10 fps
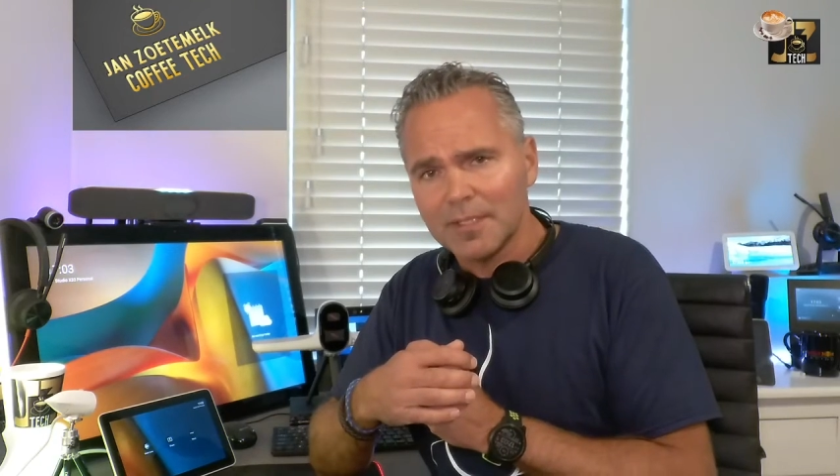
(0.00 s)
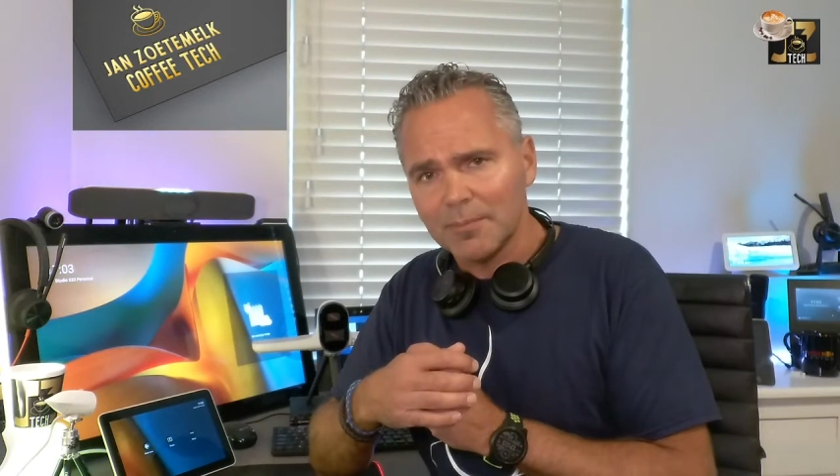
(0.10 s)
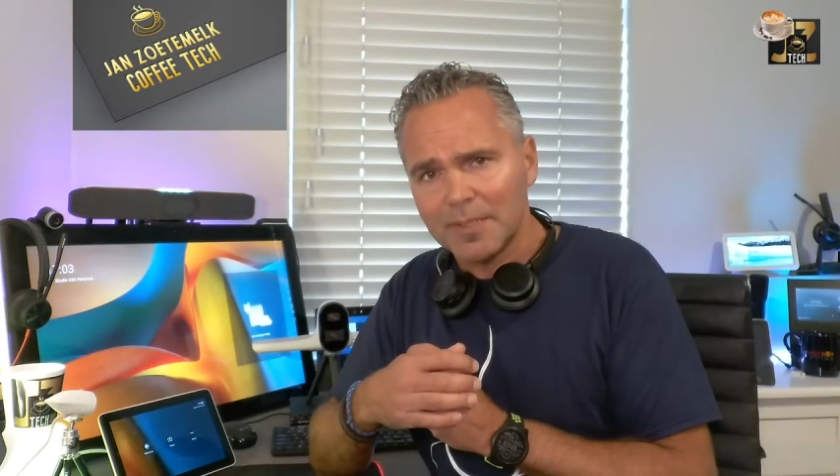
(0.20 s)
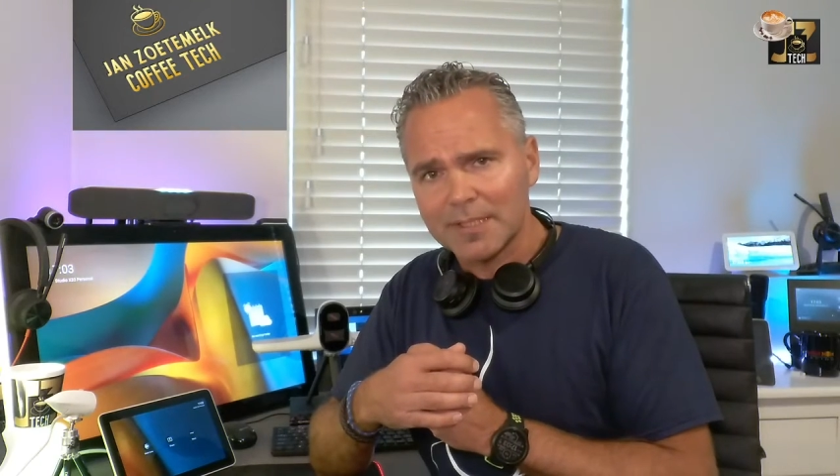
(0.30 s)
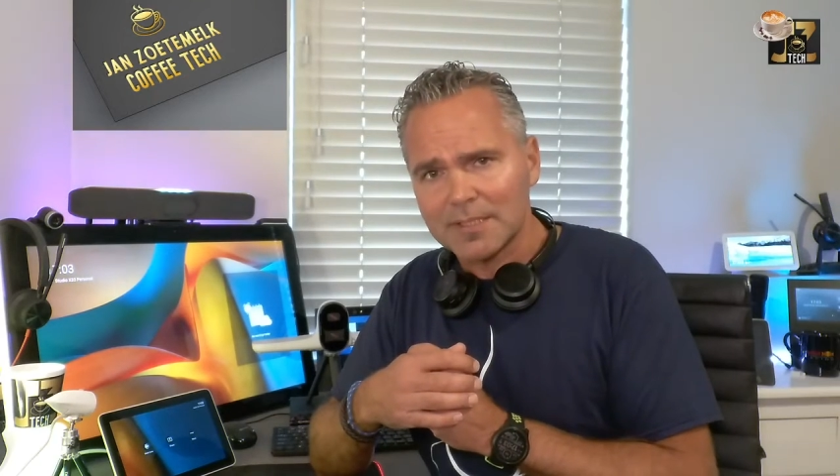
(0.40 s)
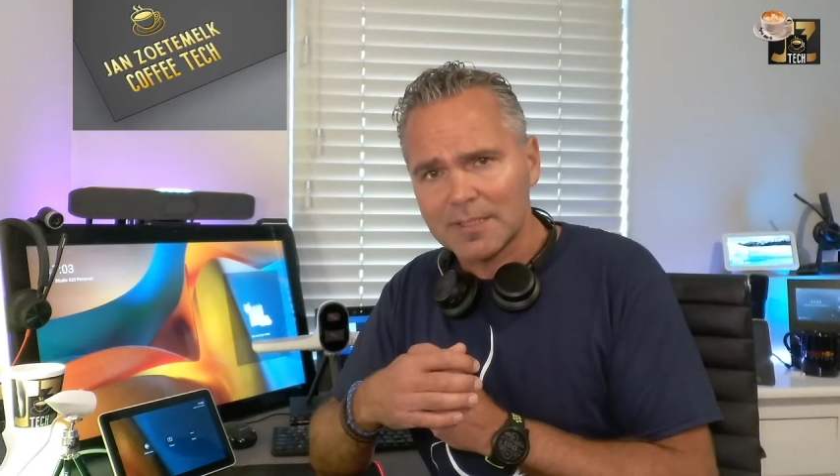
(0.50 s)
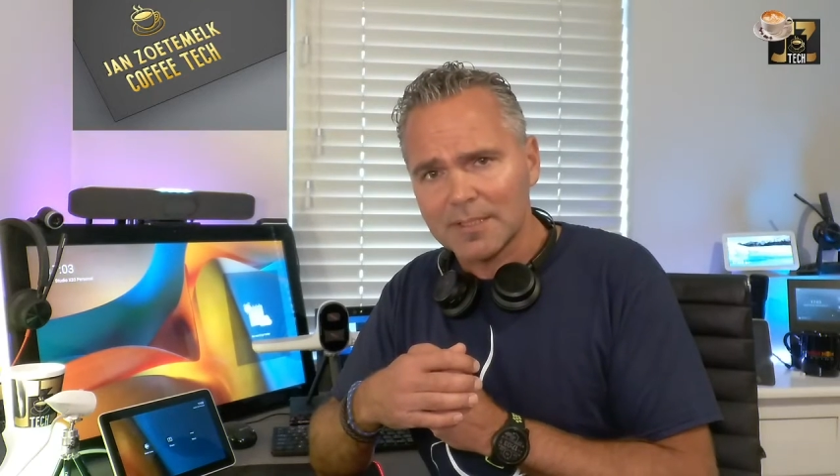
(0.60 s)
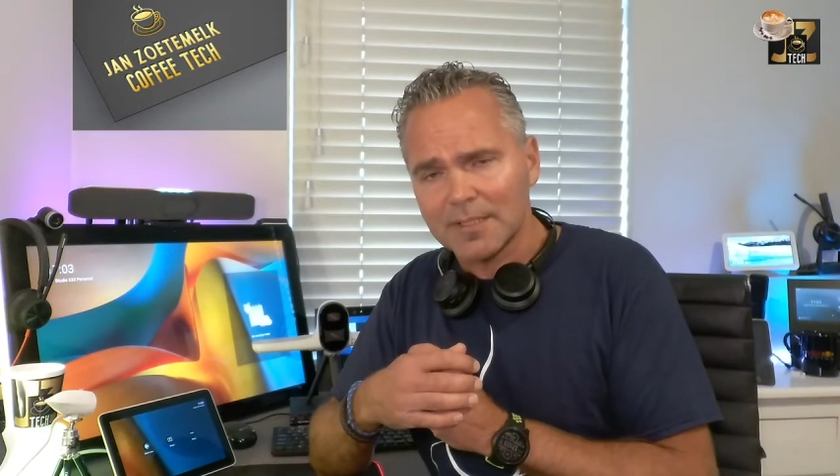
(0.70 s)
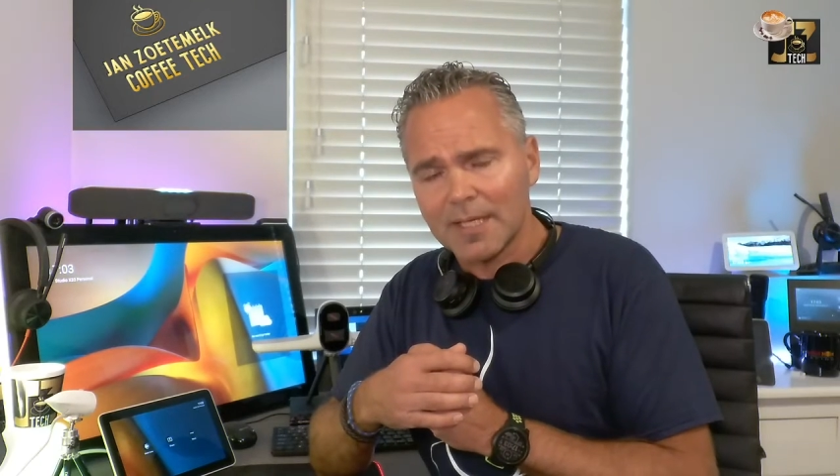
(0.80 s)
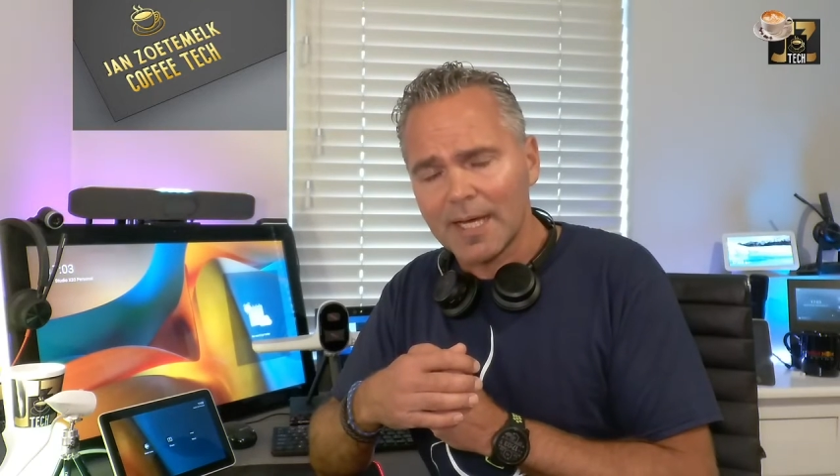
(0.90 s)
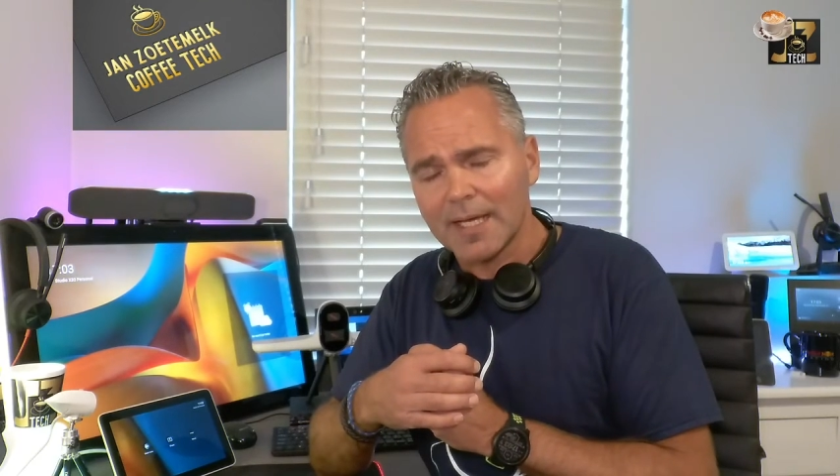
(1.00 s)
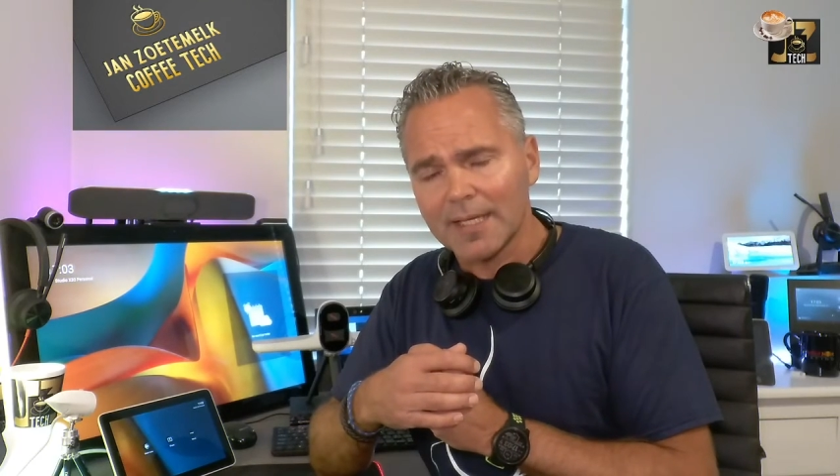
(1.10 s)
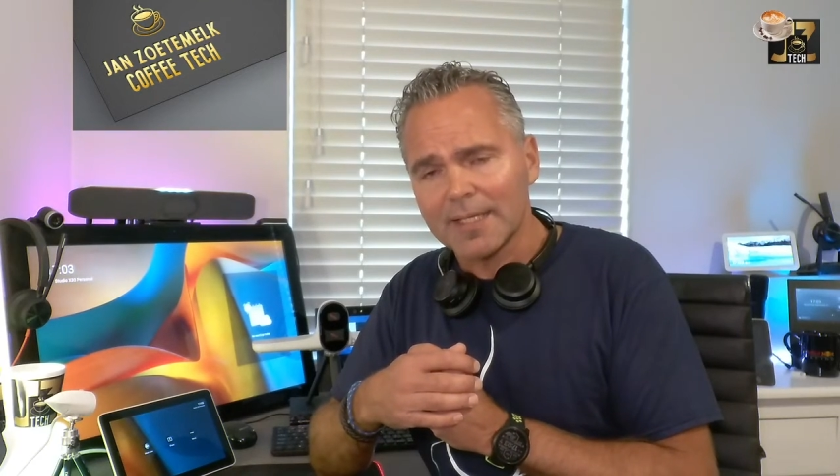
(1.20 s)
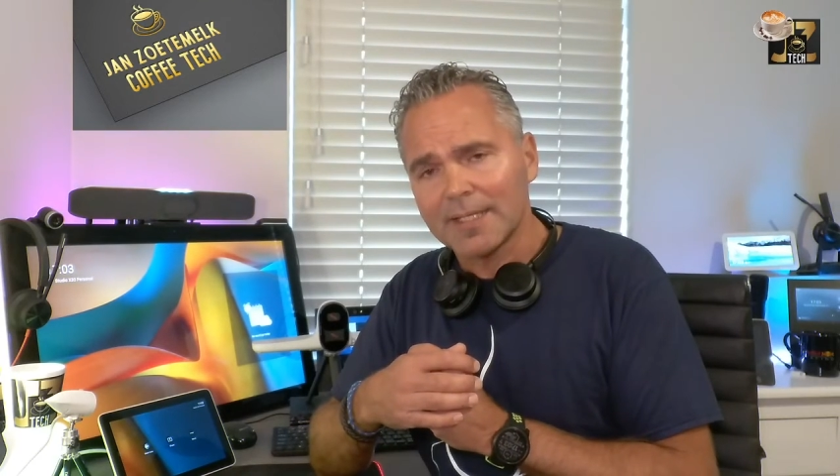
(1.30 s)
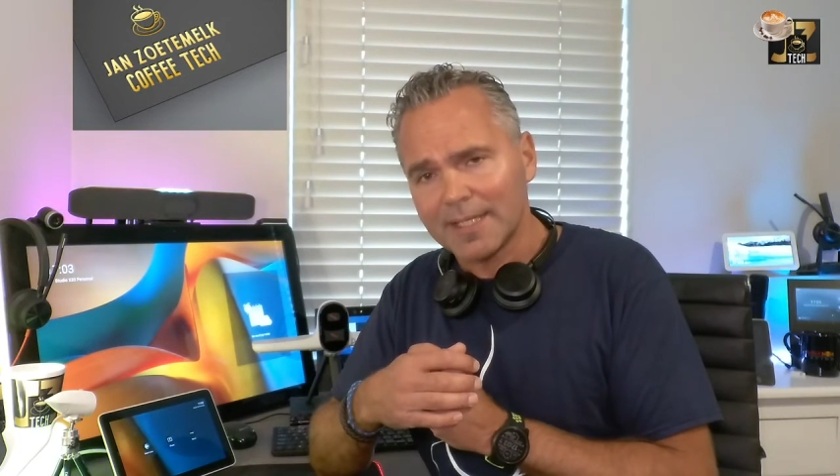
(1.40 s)
the best
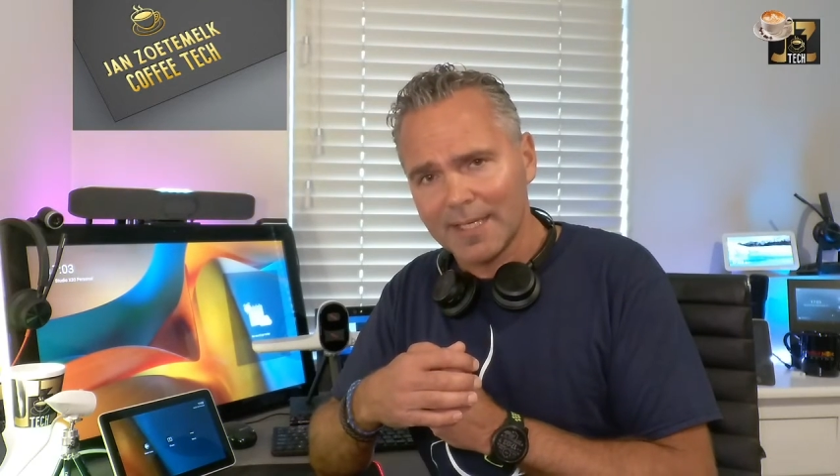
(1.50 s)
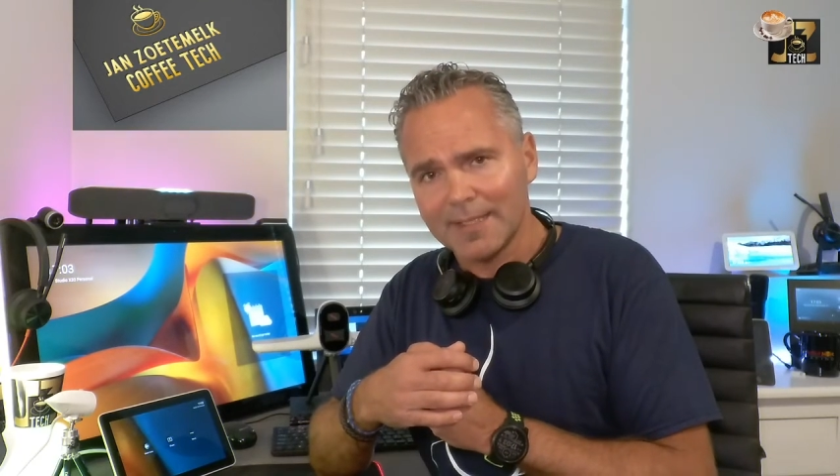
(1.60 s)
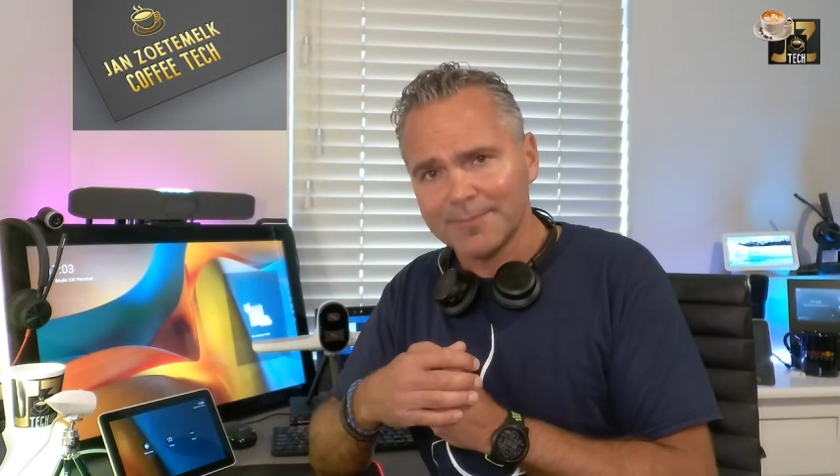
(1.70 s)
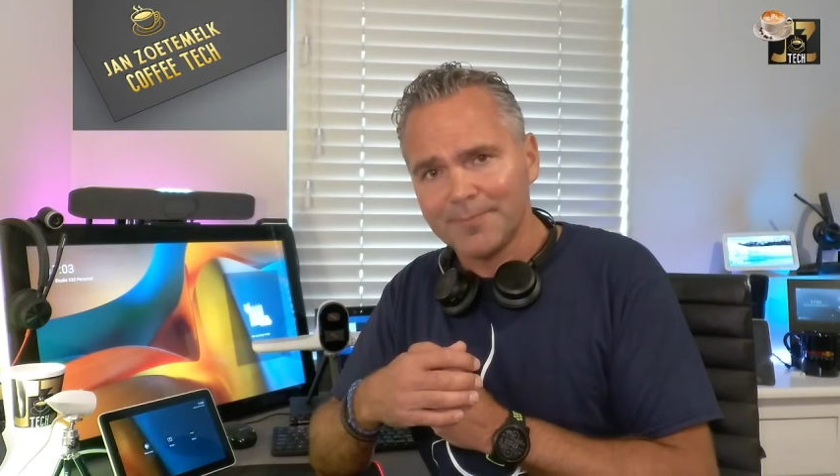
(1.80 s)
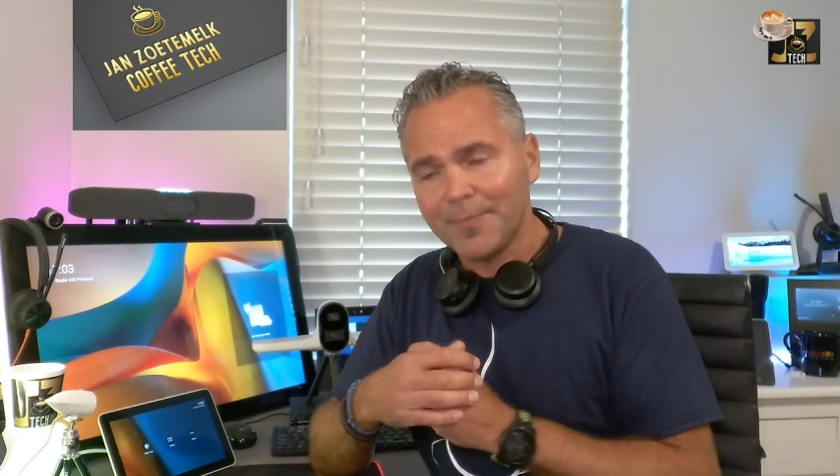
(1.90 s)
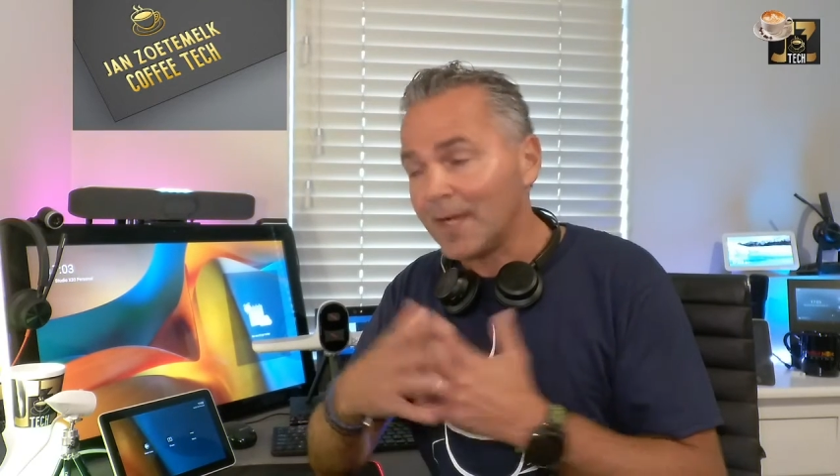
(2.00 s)
I can.